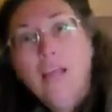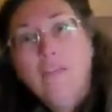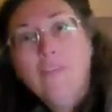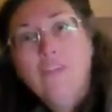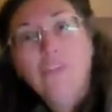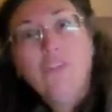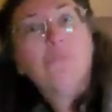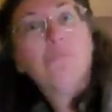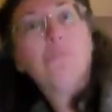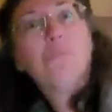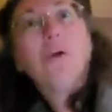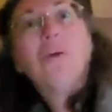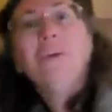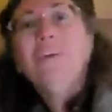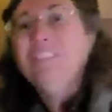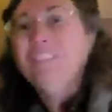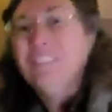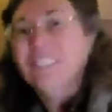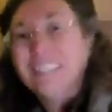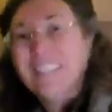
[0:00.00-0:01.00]
And then your
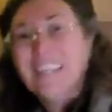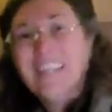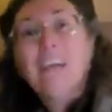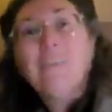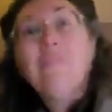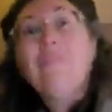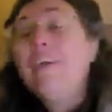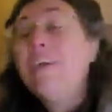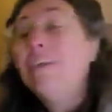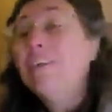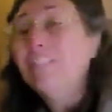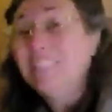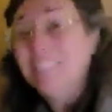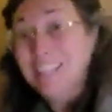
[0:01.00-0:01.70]
partner can have their